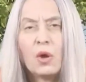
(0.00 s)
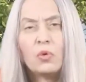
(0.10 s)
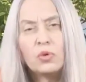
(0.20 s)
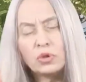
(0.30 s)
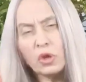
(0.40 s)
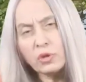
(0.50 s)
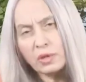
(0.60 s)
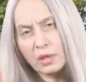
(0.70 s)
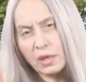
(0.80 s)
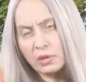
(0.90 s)
will not
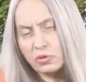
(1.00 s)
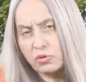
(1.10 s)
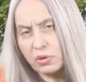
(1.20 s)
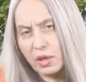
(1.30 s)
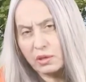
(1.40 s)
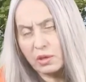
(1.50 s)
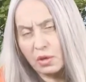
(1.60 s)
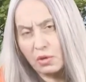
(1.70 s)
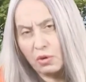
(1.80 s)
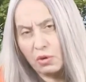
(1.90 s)
let you get
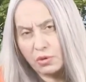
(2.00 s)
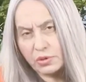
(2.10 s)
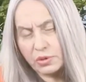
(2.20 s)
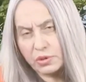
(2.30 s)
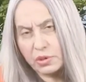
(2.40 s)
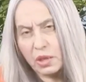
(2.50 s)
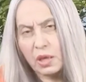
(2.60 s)
lost.